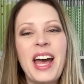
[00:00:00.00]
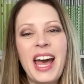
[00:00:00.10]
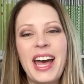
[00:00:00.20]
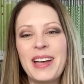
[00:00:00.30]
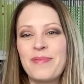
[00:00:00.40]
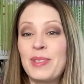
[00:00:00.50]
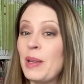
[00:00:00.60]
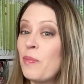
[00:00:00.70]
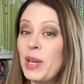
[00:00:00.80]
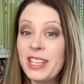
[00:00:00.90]
um,
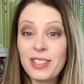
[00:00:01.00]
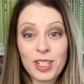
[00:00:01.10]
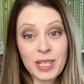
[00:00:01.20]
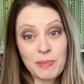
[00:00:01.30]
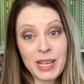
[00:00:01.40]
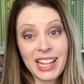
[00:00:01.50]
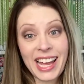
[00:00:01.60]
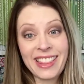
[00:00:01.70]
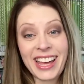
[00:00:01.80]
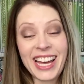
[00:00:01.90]
some weeks just be
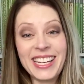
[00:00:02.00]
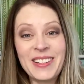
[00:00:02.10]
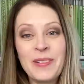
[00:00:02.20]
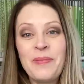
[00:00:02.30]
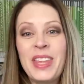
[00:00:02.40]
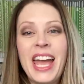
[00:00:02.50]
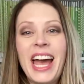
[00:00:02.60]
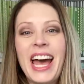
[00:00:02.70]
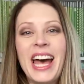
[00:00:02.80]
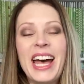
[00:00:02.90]
like that.
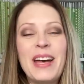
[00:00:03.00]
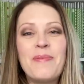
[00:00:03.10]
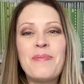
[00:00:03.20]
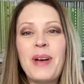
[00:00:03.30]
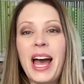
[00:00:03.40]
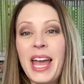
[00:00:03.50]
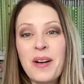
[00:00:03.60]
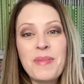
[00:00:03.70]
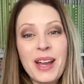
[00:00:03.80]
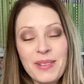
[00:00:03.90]
Um, I
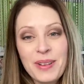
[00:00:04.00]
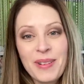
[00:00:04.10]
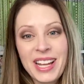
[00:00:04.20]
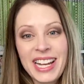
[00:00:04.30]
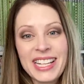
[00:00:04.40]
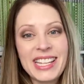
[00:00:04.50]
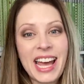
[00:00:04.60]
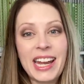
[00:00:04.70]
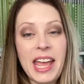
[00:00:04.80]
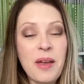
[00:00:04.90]
hope everyone has
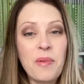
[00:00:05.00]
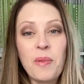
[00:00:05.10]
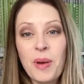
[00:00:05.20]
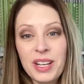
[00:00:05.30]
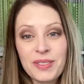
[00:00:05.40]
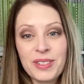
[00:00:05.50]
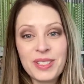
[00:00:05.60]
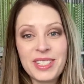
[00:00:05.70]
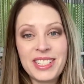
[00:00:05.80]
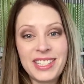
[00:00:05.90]
had a
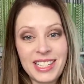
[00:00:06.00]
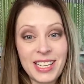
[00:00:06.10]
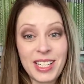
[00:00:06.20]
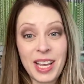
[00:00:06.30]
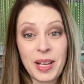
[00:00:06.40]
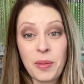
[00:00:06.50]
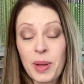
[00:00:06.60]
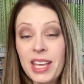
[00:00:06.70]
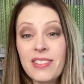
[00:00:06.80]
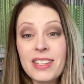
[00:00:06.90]
wonderful stitching
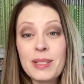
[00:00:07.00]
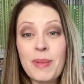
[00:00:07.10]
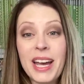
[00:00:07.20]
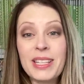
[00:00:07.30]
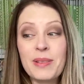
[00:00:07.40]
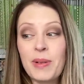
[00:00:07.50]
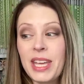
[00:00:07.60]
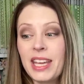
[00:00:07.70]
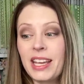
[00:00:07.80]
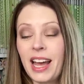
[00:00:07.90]
week this past
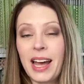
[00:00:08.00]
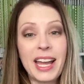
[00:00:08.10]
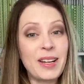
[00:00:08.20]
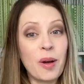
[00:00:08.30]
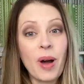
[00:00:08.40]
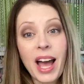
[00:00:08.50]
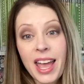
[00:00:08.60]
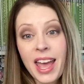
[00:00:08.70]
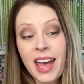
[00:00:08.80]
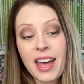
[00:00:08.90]
week. I know I
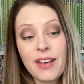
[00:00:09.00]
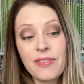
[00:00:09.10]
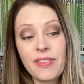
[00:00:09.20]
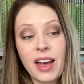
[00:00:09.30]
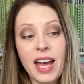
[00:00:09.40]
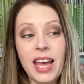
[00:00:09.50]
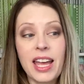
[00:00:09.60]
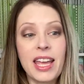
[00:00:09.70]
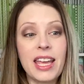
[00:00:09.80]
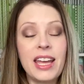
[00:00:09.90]
have.
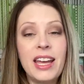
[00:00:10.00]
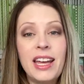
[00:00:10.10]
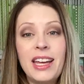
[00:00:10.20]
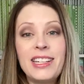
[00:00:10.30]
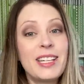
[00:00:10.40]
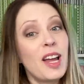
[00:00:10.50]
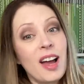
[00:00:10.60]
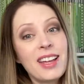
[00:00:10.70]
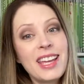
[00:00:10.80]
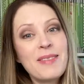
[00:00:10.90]
I did
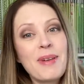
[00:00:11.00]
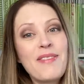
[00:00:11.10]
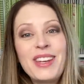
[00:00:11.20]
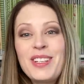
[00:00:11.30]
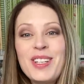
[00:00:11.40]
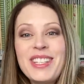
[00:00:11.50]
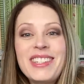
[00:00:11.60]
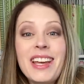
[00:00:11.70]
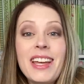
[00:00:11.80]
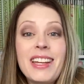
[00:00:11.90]
not get my finishes
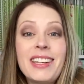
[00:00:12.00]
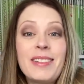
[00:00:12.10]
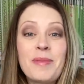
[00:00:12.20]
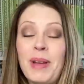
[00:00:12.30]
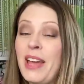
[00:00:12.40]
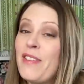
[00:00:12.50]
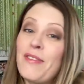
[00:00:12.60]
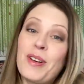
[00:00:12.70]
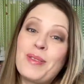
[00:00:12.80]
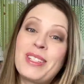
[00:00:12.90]
done, my
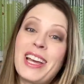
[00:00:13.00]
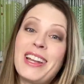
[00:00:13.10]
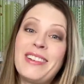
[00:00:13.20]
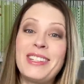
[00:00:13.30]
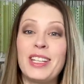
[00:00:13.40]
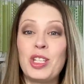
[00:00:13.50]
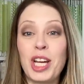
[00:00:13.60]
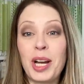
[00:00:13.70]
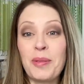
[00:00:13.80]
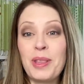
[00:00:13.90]
FFOs done to
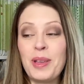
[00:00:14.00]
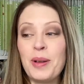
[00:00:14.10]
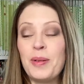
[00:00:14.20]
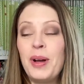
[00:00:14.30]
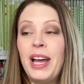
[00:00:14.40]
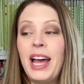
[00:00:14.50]
share with you.